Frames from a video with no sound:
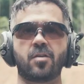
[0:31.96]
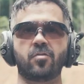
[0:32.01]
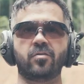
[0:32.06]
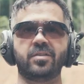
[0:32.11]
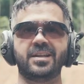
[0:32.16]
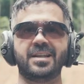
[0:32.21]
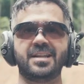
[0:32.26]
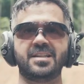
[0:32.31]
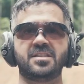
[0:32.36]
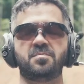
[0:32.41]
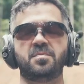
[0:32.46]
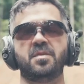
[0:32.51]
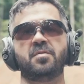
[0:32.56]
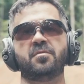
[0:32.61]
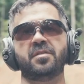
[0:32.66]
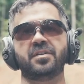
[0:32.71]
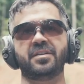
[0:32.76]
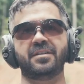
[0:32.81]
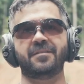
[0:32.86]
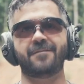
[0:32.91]
only needs to be
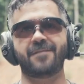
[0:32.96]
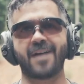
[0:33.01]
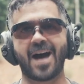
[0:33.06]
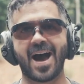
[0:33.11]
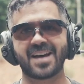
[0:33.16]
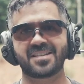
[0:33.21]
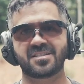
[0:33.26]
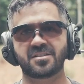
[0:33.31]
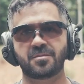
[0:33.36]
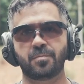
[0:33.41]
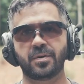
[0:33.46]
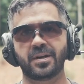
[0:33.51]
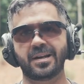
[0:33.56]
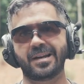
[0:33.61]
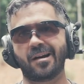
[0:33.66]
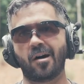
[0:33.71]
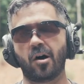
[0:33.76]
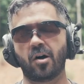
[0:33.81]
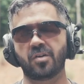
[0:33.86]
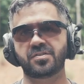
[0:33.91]
really fast, but it
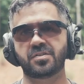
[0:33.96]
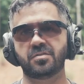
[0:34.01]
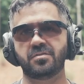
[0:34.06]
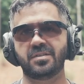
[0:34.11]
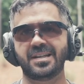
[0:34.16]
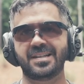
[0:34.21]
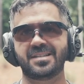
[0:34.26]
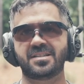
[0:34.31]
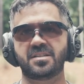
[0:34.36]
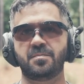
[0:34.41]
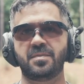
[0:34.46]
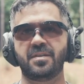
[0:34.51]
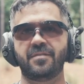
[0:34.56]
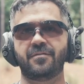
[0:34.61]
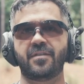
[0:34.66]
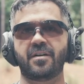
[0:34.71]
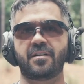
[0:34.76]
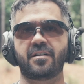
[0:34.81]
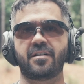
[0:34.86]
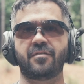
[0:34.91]
also needs to be
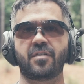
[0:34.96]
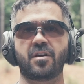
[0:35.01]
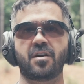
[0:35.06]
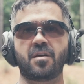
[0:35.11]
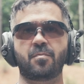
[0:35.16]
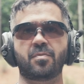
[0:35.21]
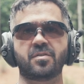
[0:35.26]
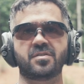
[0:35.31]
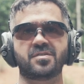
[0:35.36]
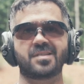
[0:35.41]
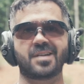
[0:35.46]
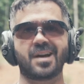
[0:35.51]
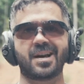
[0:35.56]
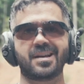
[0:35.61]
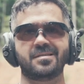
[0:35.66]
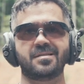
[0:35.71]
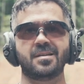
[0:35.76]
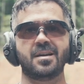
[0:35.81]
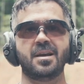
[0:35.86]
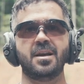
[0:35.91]
very, very
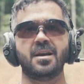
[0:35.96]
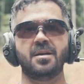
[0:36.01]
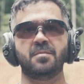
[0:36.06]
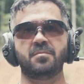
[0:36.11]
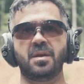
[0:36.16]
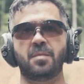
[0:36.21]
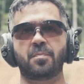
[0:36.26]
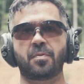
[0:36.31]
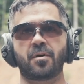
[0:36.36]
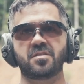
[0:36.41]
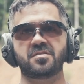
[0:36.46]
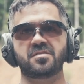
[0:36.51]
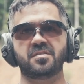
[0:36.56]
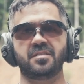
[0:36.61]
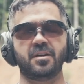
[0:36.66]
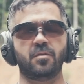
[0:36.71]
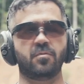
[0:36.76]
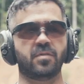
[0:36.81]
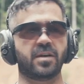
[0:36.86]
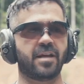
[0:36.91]
precise. Me
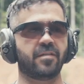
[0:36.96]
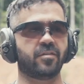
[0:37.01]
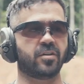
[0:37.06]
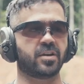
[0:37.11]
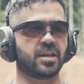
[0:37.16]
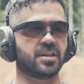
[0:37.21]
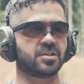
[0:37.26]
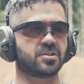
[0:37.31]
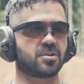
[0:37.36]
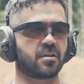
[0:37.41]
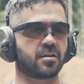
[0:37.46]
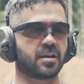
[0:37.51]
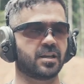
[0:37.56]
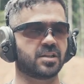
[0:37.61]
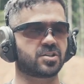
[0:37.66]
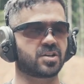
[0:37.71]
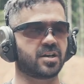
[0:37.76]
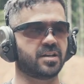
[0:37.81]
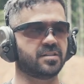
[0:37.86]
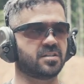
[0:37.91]
personally, when I look at target
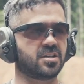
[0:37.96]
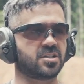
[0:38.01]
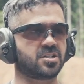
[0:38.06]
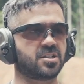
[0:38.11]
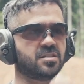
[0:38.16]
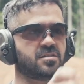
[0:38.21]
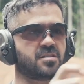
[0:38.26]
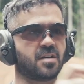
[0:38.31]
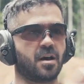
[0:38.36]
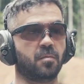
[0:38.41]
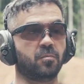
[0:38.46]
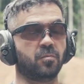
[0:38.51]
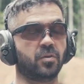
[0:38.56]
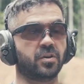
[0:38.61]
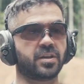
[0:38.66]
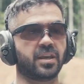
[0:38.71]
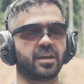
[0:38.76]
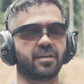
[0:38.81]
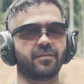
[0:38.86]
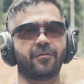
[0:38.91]
transitions, I'm
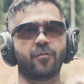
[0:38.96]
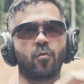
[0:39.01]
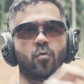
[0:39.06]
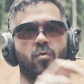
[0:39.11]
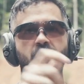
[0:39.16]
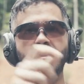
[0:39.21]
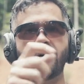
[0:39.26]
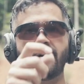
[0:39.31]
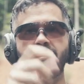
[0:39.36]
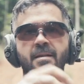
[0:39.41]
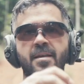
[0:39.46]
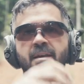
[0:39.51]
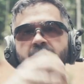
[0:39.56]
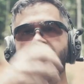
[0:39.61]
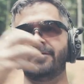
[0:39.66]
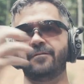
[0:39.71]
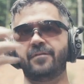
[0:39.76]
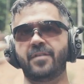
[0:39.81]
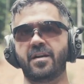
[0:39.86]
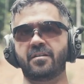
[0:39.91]
looking for
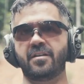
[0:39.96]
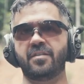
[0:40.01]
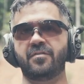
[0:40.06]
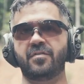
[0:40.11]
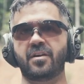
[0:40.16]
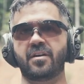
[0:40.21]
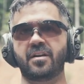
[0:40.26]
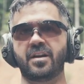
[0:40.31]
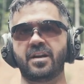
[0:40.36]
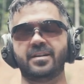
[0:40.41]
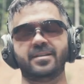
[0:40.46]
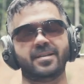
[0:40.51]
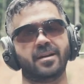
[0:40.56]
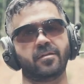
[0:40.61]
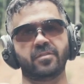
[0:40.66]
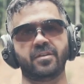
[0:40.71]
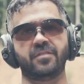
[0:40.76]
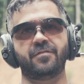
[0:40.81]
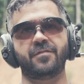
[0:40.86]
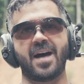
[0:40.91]
very, very, not
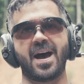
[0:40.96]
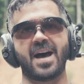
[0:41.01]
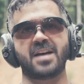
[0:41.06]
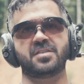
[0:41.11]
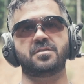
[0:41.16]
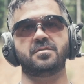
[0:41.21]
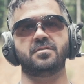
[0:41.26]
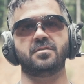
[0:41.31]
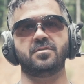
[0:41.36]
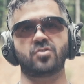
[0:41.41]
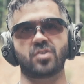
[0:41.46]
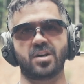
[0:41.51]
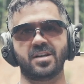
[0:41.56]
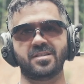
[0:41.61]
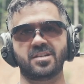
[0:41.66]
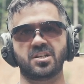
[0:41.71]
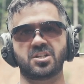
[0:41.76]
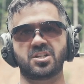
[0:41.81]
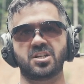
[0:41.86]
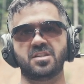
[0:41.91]
only fast
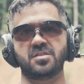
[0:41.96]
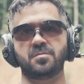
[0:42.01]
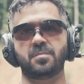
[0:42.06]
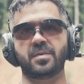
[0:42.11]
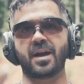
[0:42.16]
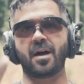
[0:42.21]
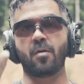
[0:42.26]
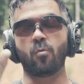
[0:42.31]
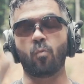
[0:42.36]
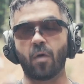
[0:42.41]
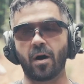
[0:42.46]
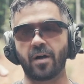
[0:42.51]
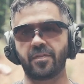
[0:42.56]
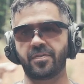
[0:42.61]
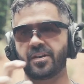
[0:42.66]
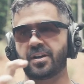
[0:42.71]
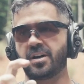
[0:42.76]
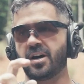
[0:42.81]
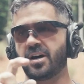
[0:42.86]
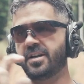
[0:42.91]
transitions, but I want
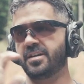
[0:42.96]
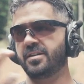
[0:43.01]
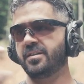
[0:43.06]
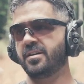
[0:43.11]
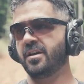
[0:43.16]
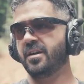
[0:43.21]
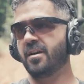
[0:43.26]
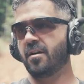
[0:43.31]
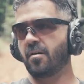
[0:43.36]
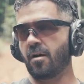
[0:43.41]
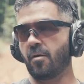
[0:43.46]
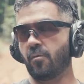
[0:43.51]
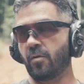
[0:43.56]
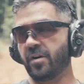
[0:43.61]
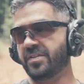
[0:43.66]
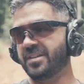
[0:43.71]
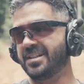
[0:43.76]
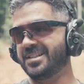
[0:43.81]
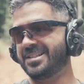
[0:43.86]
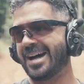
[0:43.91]
the gun, or I
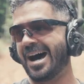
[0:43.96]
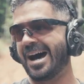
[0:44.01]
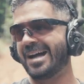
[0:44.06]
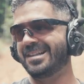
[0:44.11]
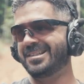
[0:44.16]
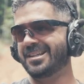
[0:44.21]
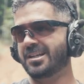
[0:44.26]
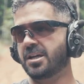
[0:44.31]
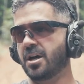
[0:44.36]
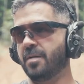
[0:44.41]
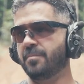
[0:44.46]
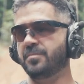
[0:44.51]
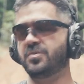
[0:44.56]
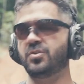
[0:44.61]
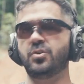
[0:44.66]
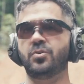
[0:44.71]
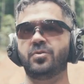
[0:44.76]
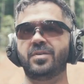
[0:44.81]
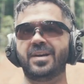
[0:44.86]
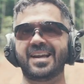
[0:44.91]
want the dot to come
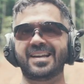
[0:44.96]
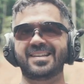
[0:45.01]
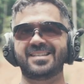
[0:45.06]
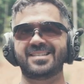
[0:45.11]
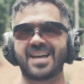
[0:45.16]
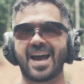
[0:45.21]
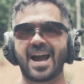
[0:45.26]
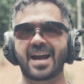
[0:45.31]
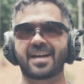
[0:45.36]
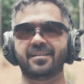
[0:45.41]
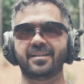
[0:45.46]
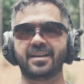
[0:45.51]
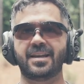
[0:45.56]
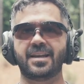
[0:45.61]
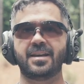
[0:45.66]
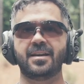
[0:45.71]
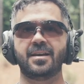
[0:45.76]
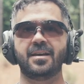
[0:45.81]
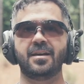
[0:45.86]
to exactly